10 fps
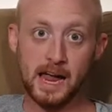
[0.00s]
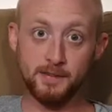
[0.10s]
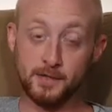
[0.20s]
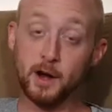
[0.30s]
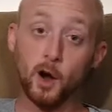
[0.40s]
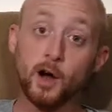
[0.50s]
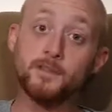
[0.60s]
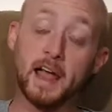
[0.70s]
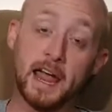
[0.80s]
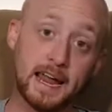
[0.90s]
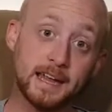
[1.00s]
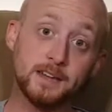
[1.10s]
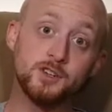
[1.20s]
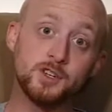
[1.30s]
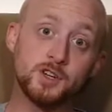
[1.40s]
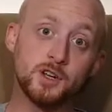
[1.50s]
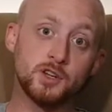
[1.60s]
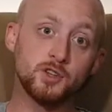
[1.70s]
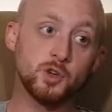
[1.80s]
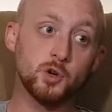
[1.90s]
if they're of age
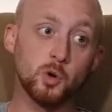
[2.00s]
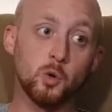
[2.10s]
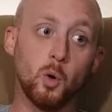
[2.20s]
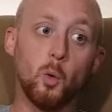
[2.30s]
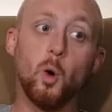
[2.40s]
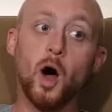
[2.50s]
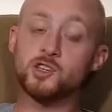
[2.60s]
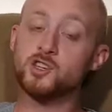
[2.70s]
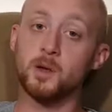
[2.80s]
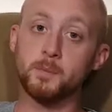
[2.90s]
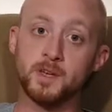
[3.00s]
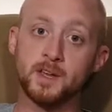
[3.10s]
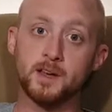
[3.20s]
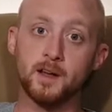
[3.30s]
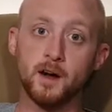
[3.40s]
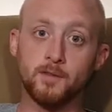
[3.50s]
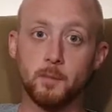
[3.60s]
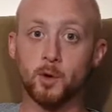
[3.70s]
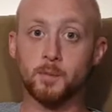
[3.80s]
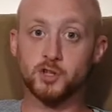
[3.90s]
to watch something of
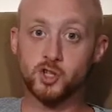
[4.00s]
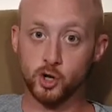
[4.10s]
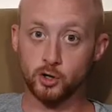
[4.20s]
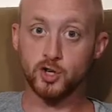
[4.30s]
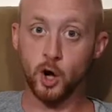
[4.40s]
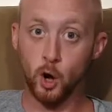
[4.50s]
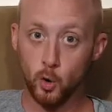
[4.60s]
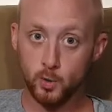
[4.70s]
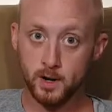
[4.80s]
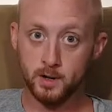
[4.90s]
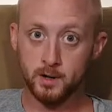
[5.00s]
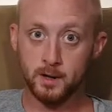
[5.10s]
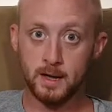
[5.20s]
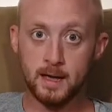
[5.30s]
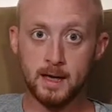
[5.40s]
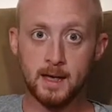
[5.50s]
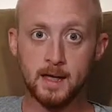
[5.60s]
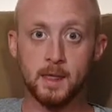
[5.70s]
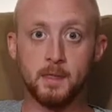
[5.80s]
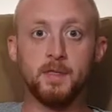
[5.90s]
a more mature tone,
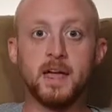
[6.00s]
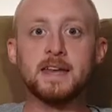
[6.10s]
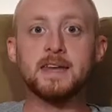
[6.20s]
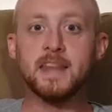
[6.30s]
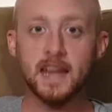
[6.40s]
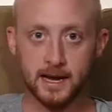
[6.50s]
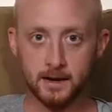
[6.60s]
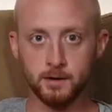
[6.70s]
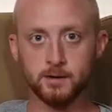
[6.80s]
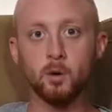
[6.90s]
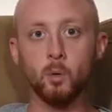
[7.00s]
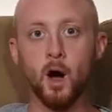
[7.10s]
they need to